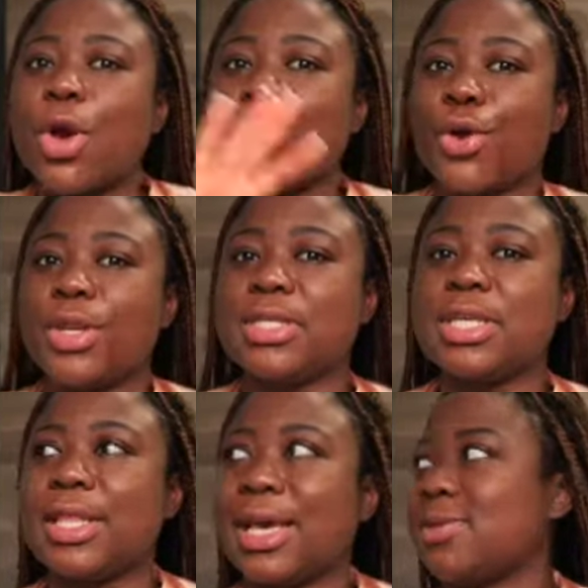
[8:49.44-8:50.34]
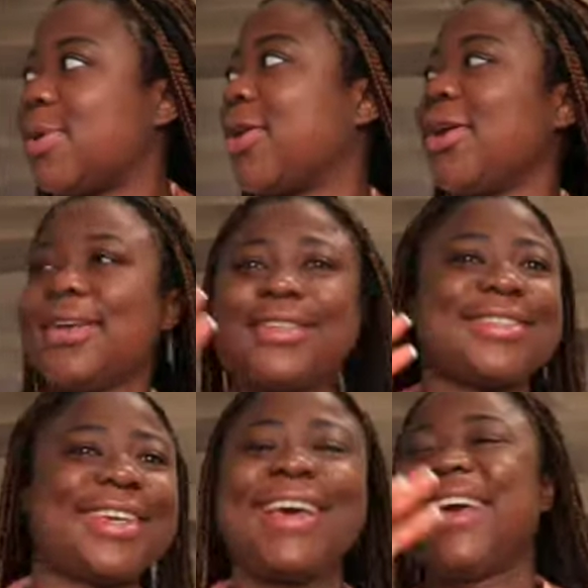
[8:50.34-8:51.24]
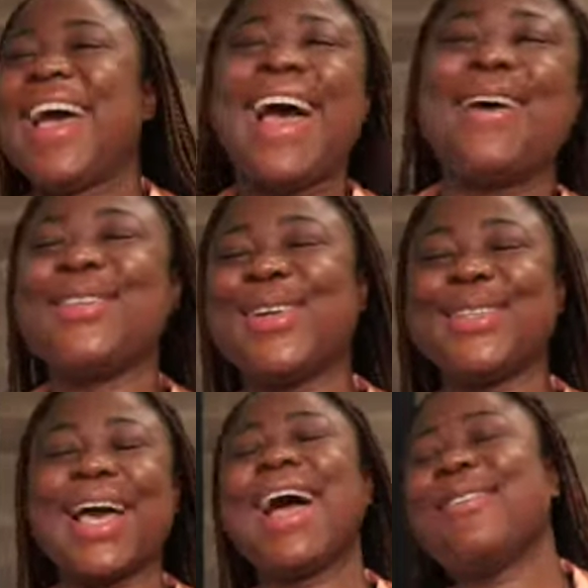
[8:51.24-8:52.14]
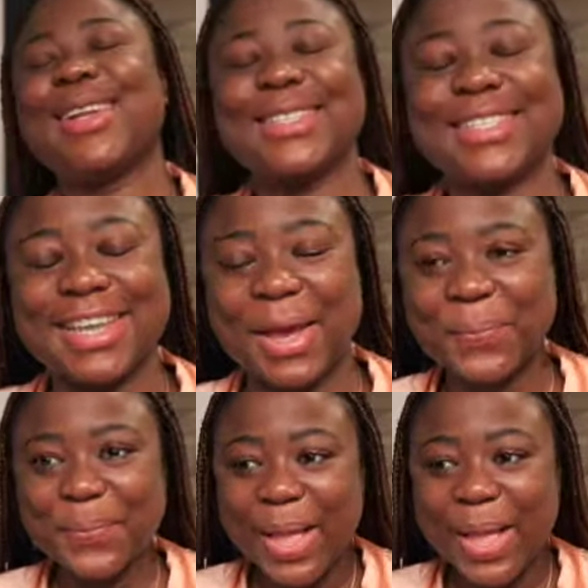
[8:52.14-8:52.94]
what you're going to see next because I have a lot to share.